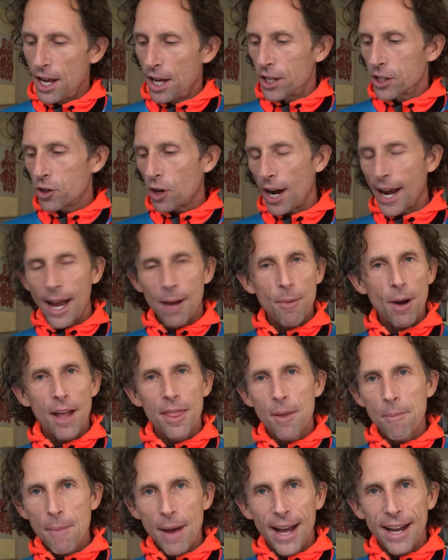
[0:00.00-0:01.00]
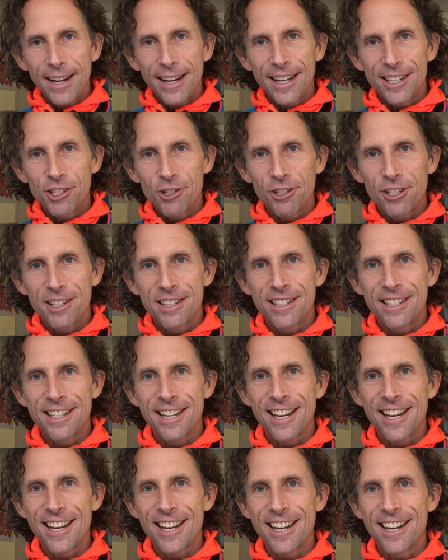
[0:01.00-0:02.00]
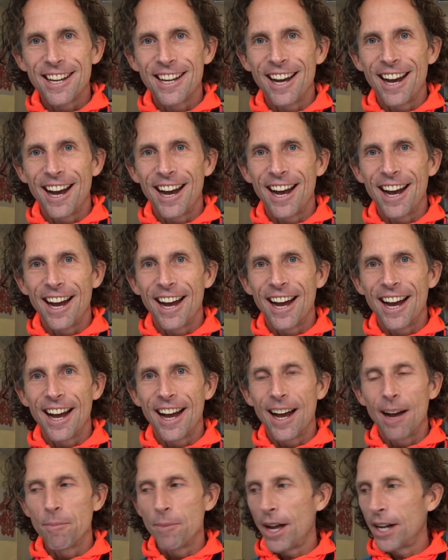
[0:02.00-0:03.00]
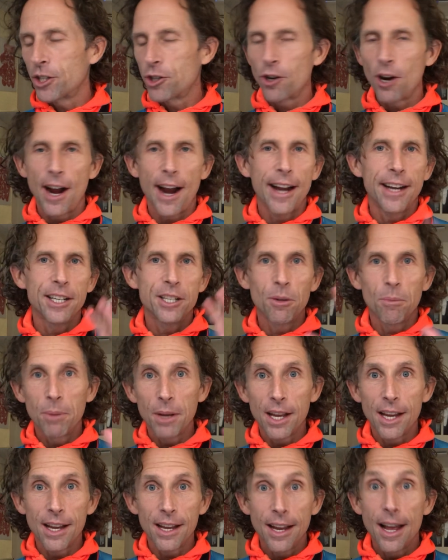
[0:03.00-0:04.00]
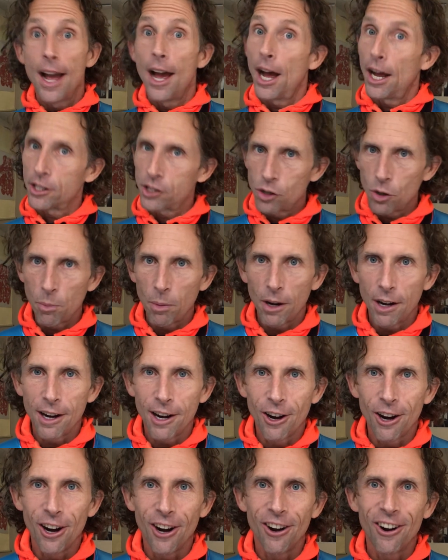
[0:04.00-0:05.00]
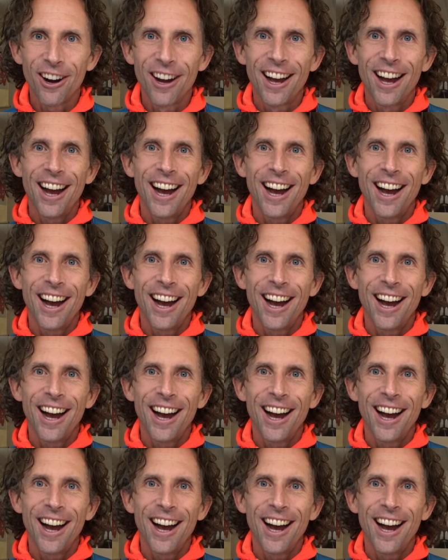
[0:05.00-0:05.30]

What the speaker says: So I am on the mend, as you can see. I'm not trying to be a superhero.